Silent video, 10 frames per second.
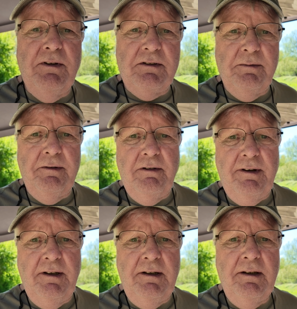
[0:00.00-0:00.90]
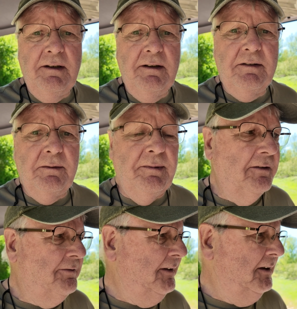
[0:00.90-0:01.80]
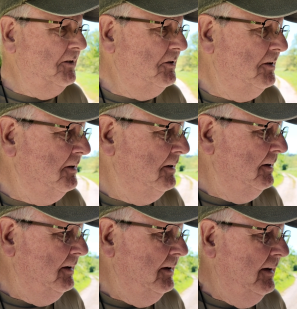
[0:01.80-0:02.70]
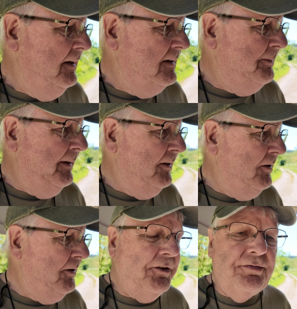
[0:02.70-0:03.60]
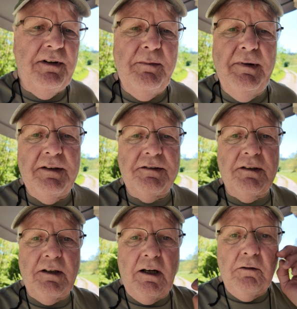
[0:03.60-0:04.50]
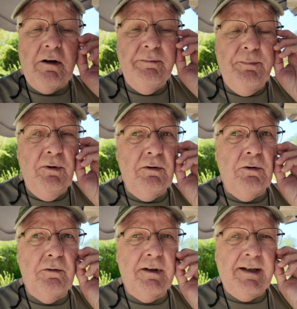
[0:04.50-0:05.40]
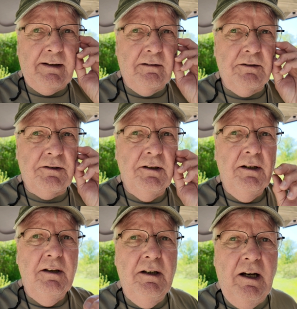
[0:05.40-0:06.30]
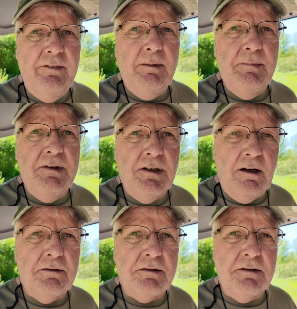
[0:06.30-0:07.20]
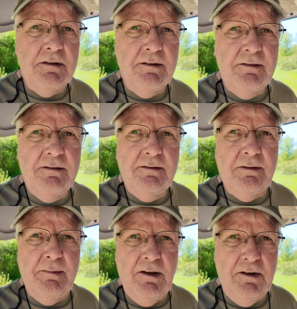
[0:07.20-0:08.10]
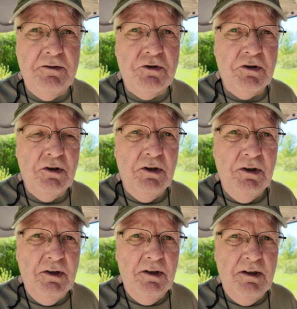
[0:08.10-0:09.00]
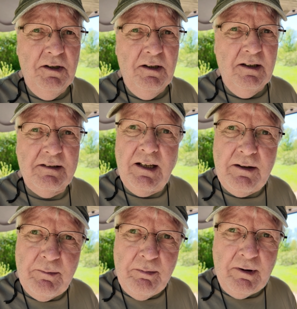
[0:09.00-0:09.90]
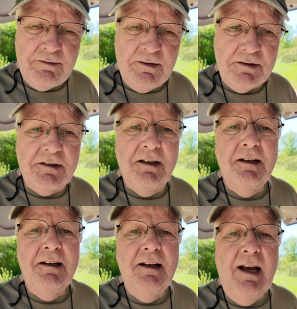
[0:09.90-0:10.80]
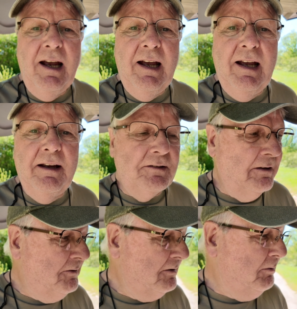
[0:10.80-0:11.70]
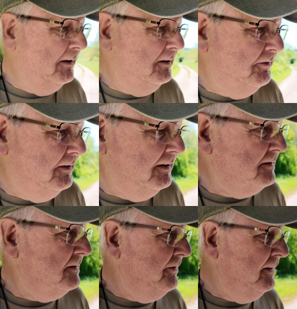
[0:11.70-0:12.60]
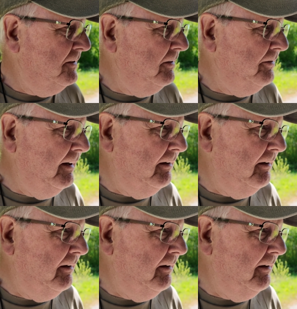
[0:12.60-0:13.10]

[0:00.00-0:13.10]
meal to be ready, to be finished, it's about another 3 minutes to go. I've boiled all the kettles. I've had my toast for my lunch, instead of my breakfast. So I'm just waiting for this to finish off